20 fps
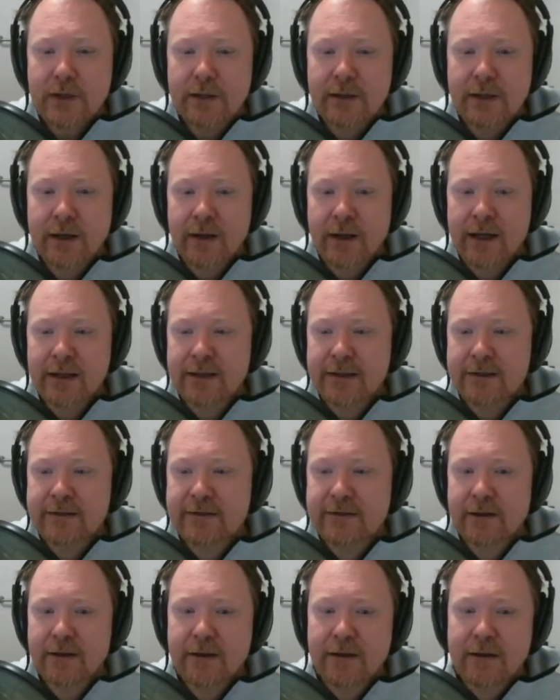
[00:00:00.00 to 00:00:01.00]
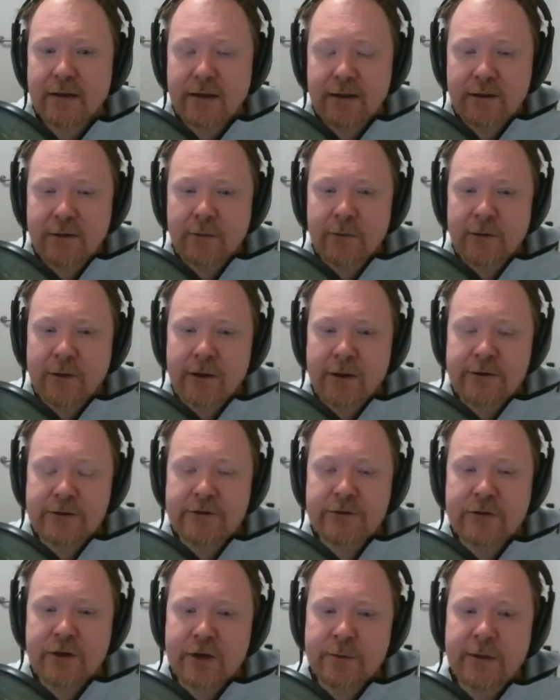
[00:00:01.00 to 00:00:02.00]
Now, Alex
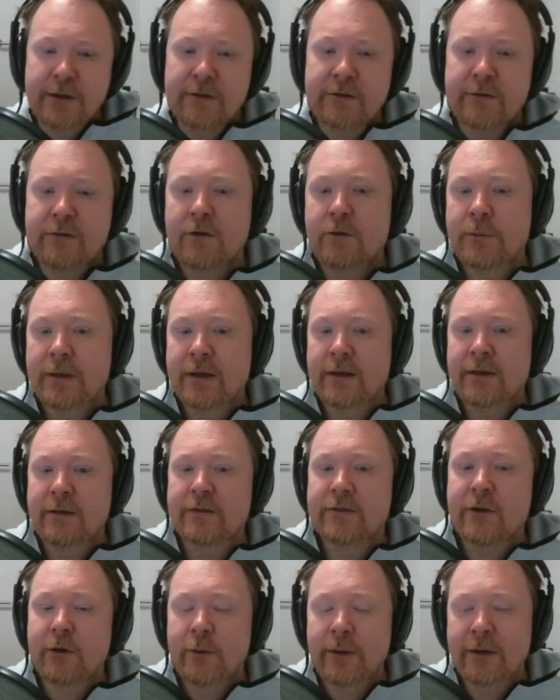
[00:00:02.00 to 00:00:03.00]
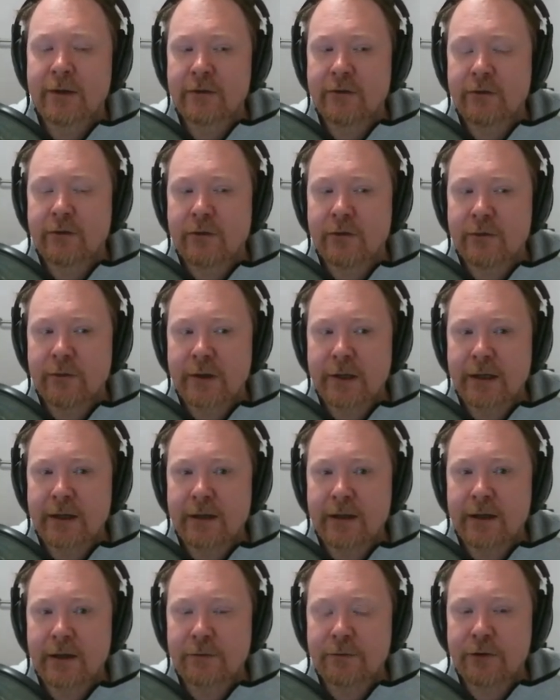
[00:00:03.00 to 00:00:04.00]
struck me as not being so into
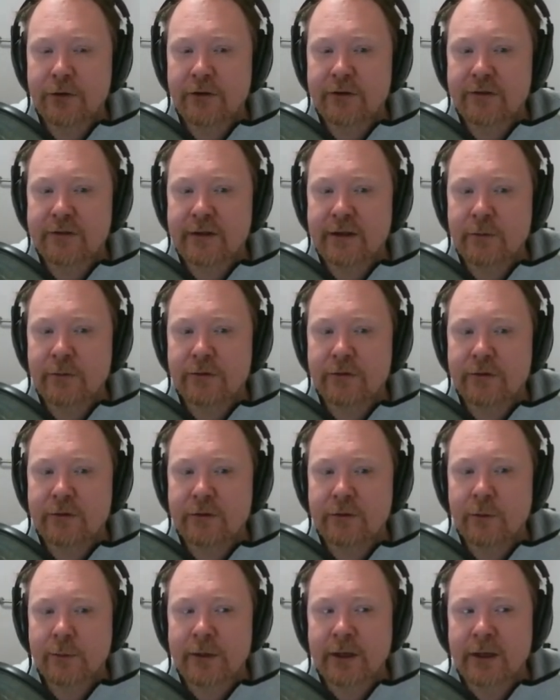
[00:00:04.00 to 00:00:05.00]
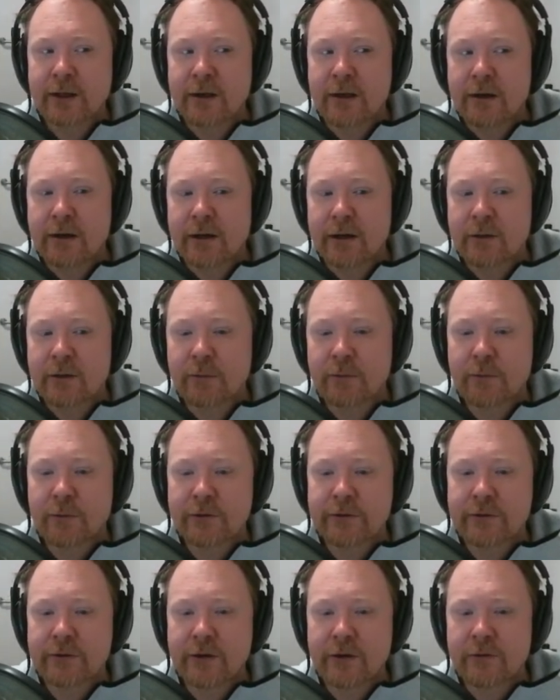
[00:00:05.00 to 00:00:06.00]
3D at first. He was sort of umming and ahhing and
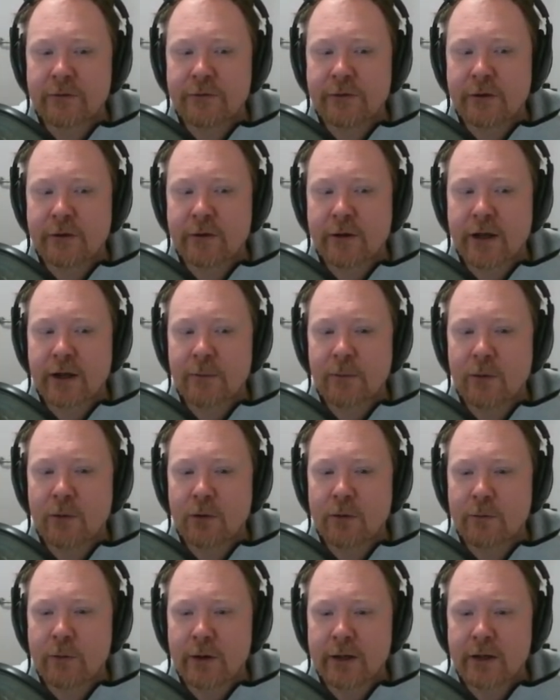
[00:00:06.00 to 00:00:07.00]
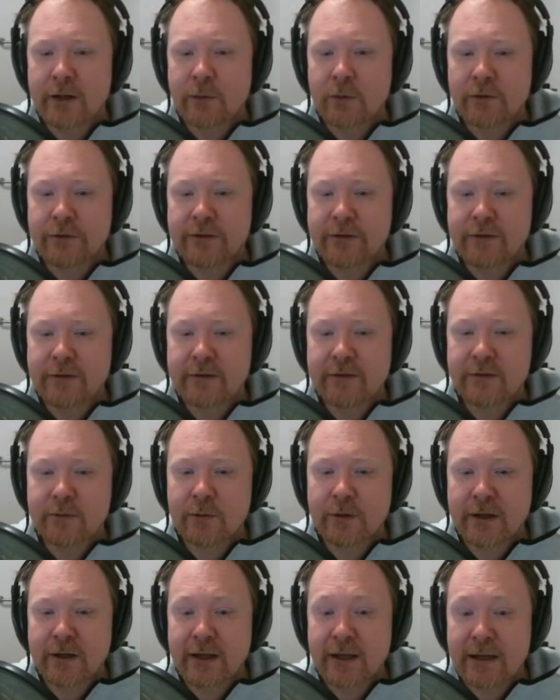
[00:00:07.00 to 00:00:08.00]
wasn't figuring out more of what he wanted. This is
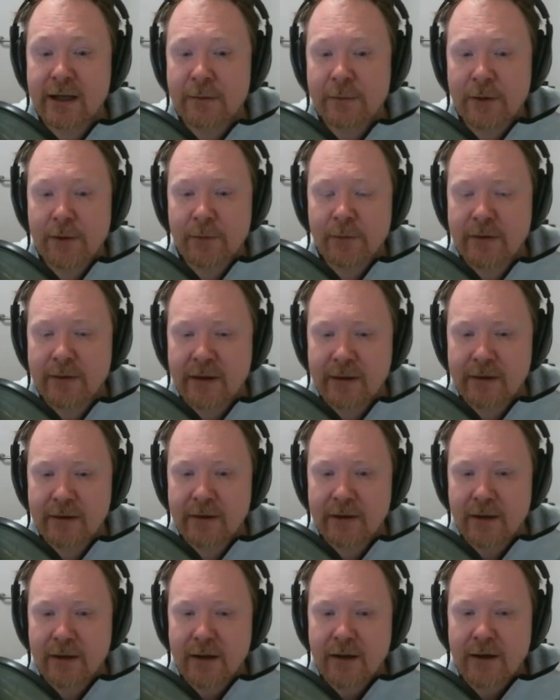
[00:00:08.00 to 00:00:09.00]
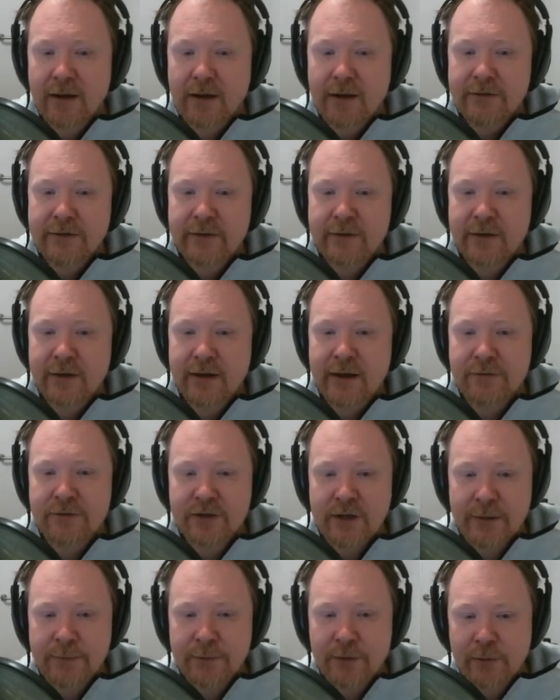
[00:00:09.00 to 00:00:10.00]
what he came up with that. So he didn't have
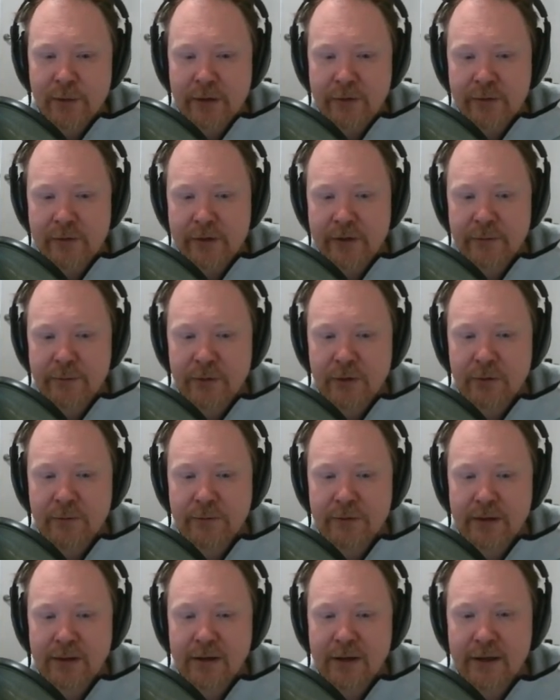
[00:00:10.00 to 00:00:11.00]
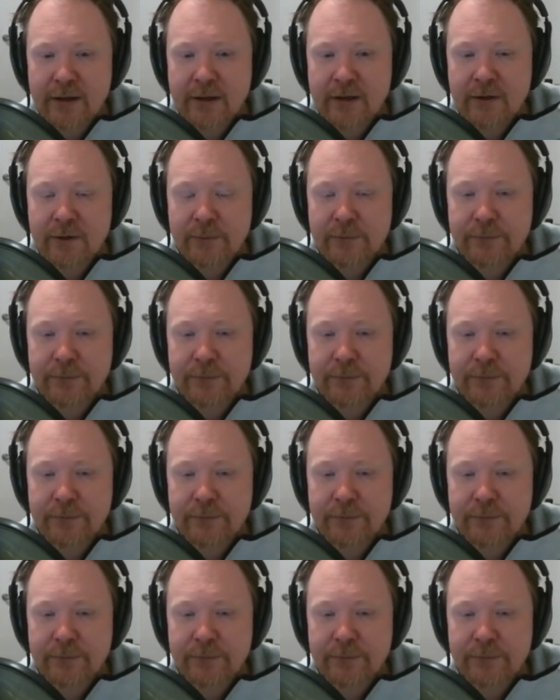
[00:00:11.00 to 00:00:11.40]
time to render it beautifully like